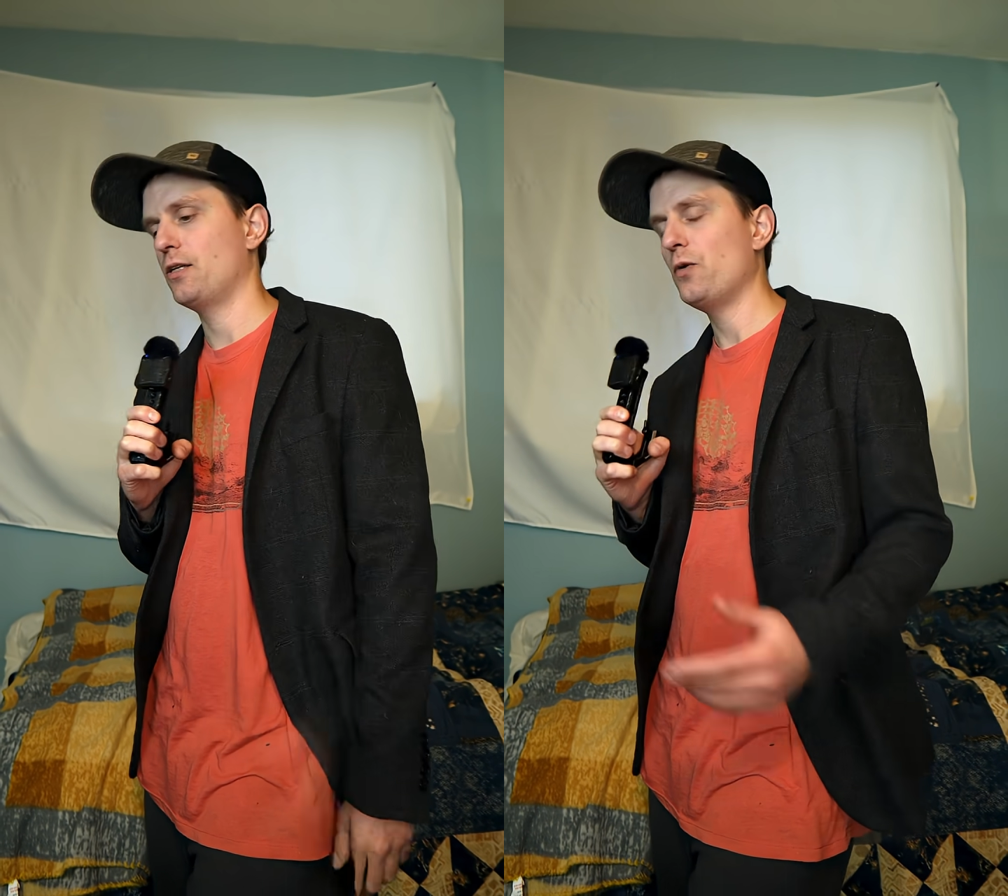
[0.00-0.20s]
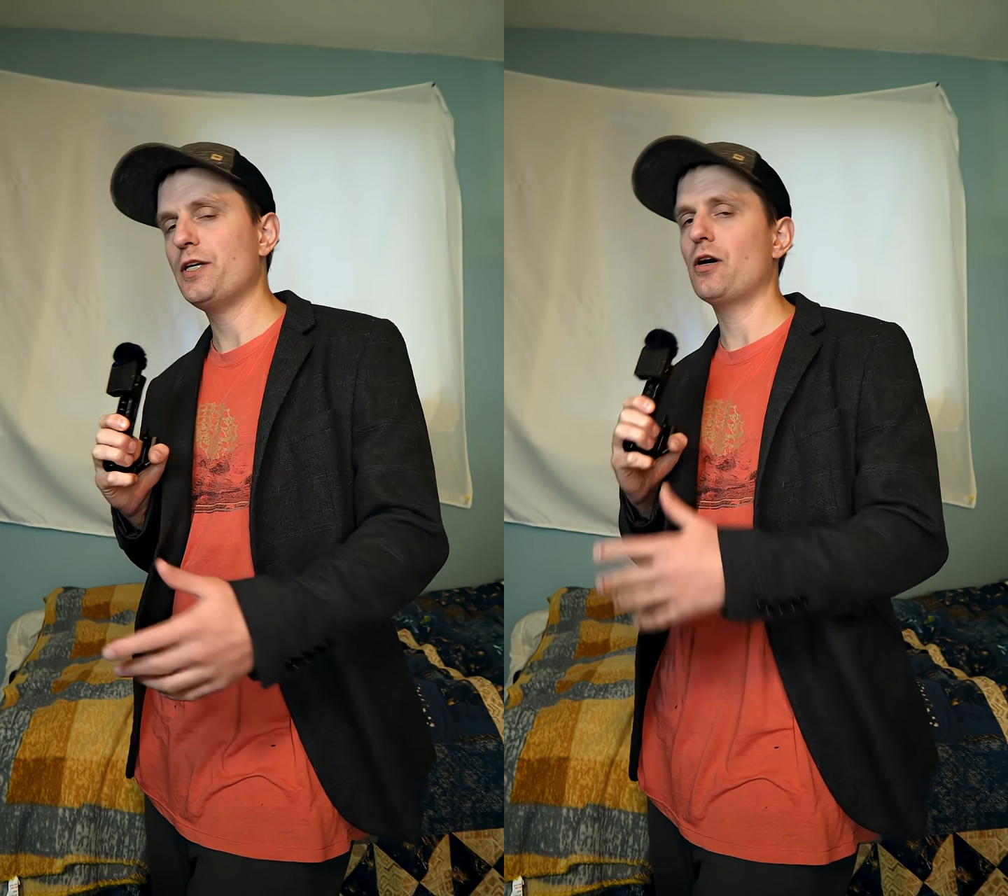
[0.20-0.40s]

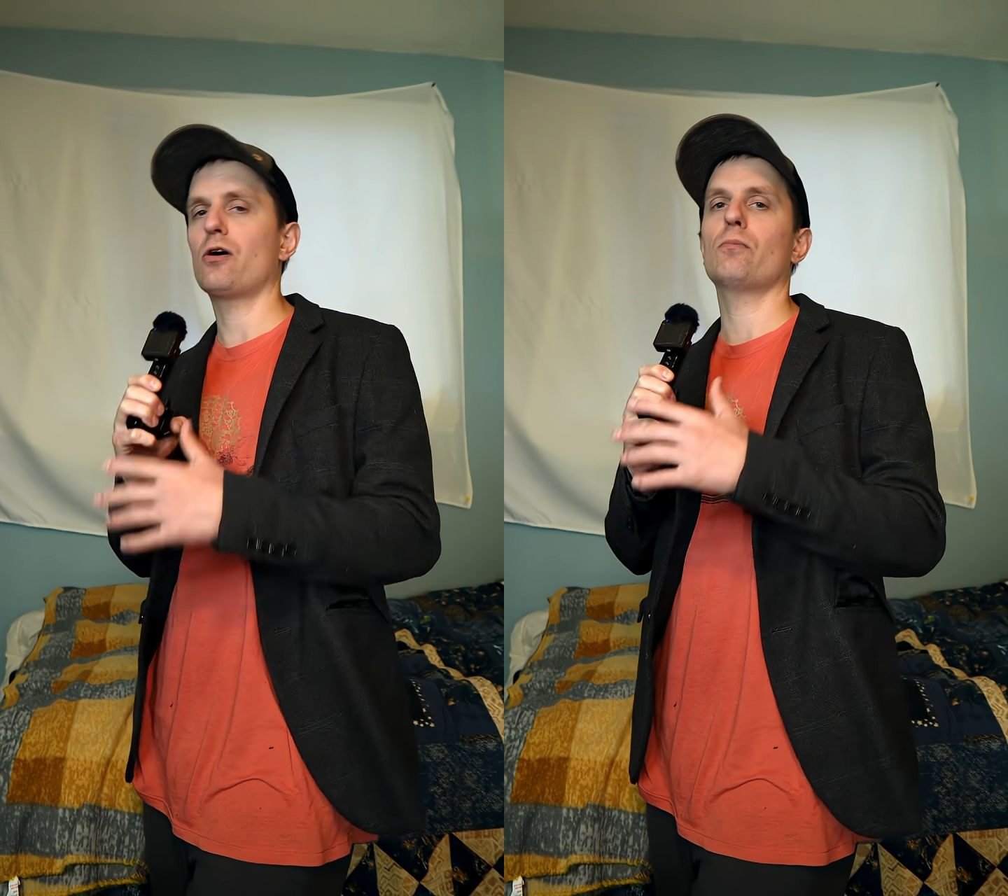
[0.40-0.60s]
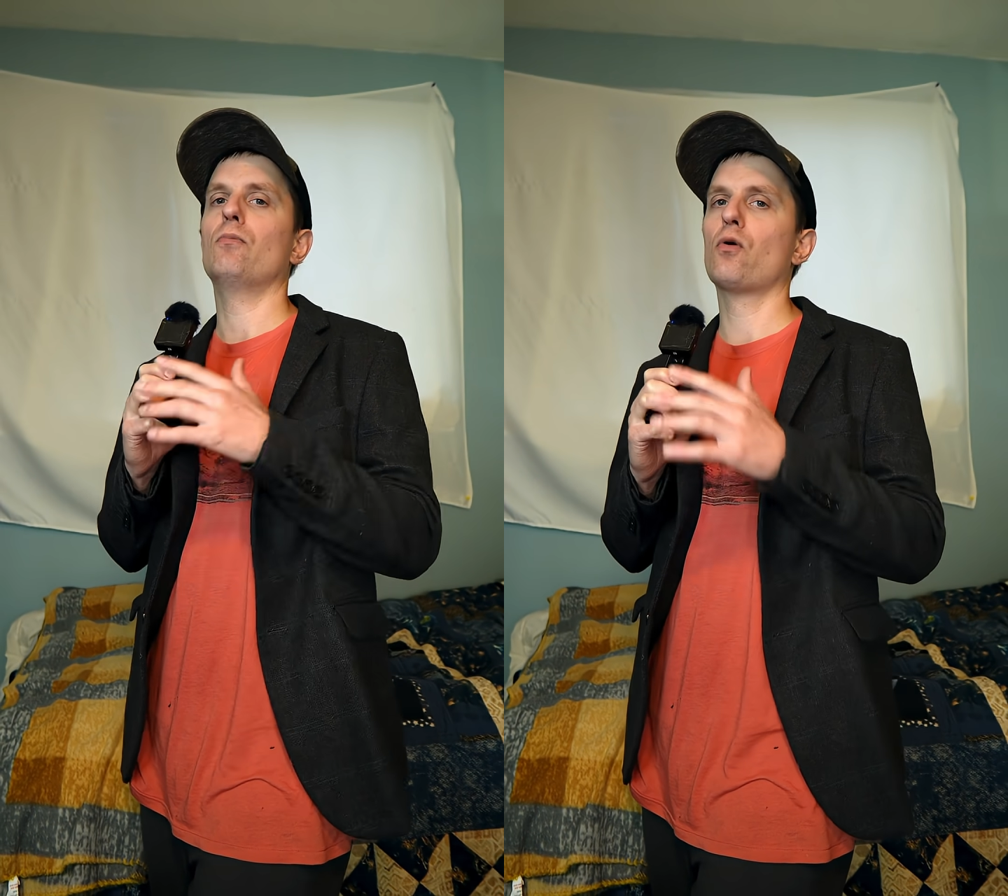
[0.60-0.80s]
We
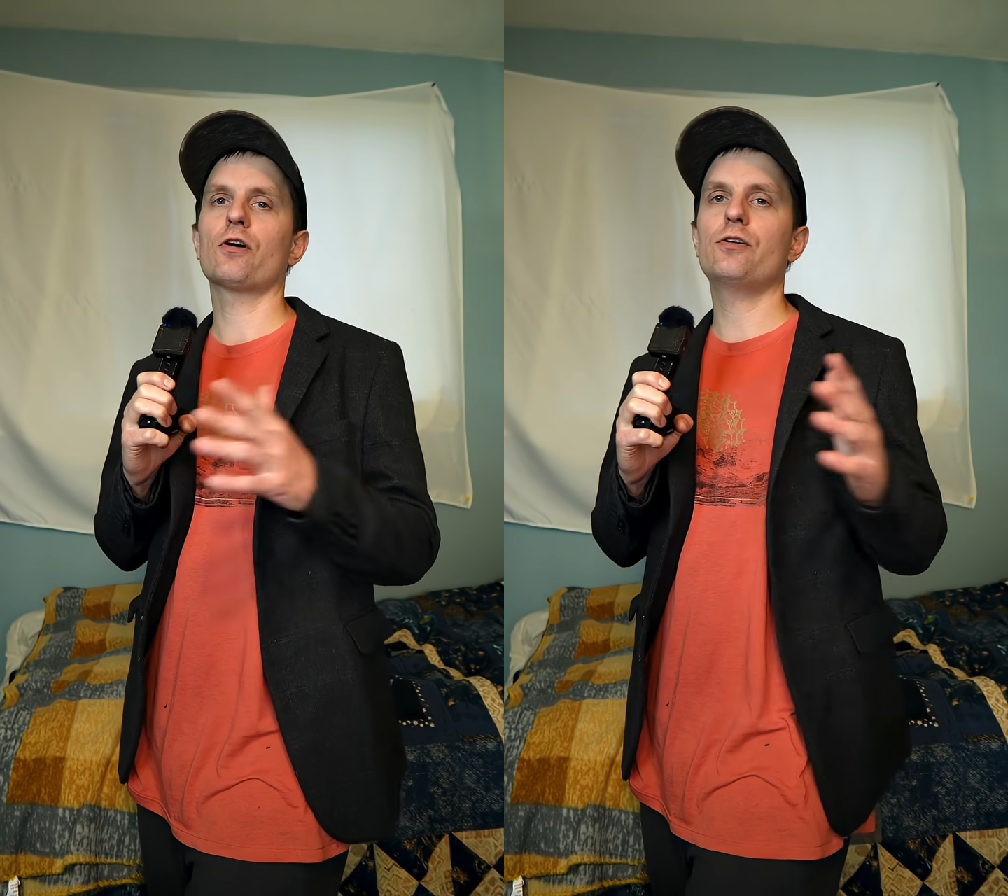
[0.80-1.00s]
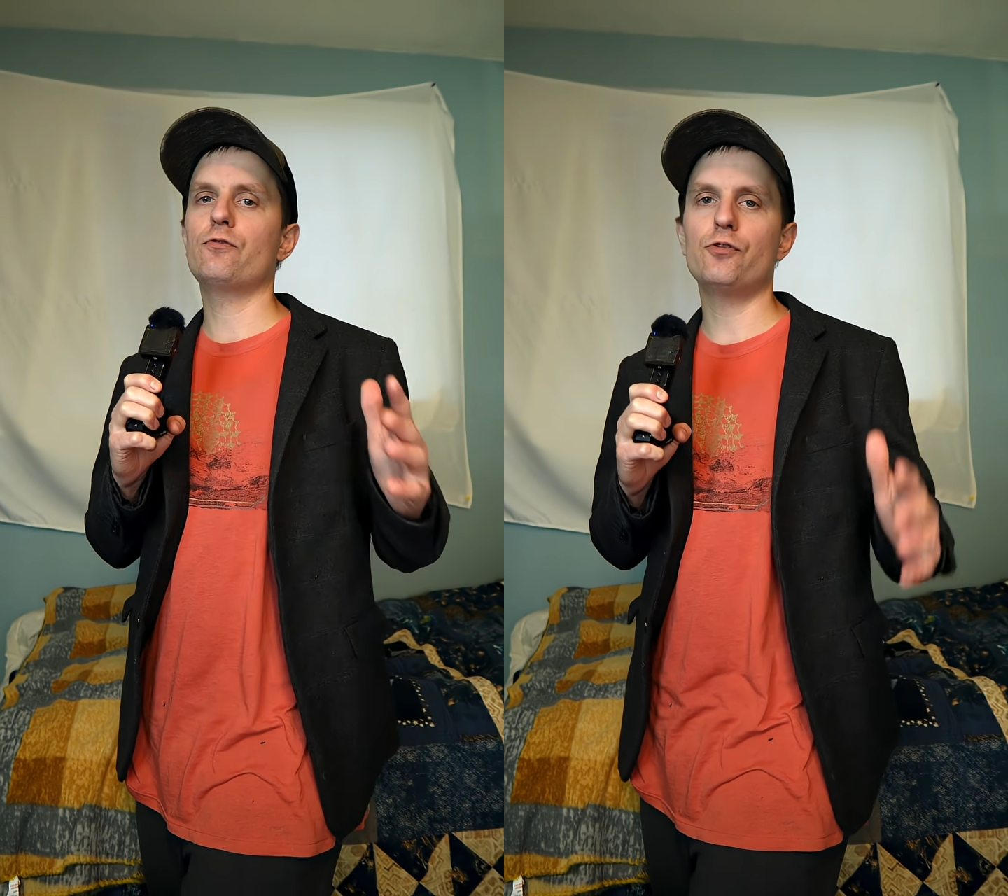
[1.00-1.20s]
are more
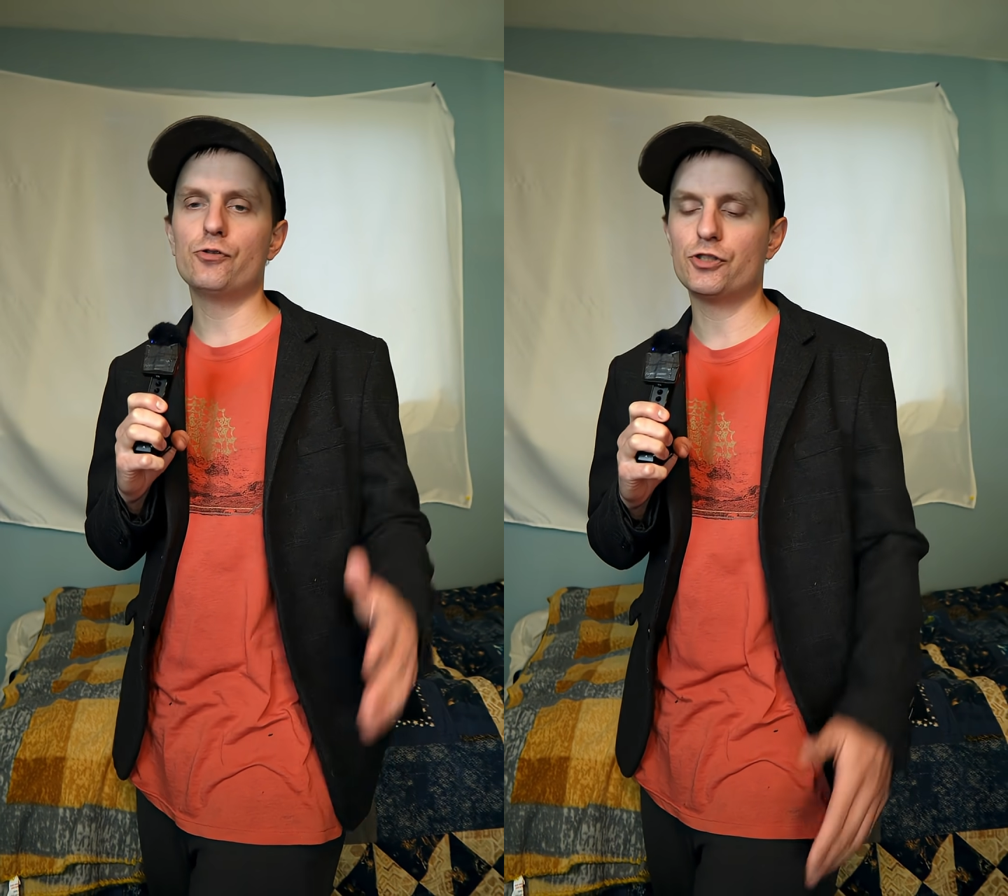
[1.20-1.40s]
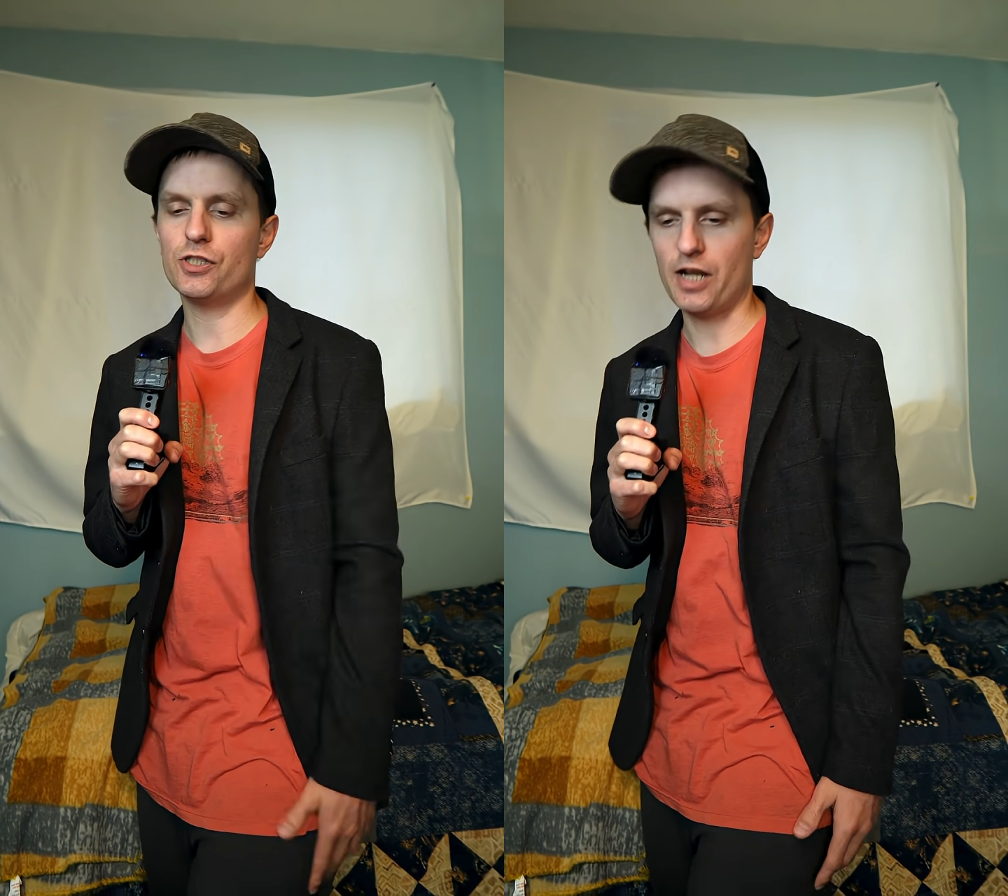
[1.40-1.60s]
confused than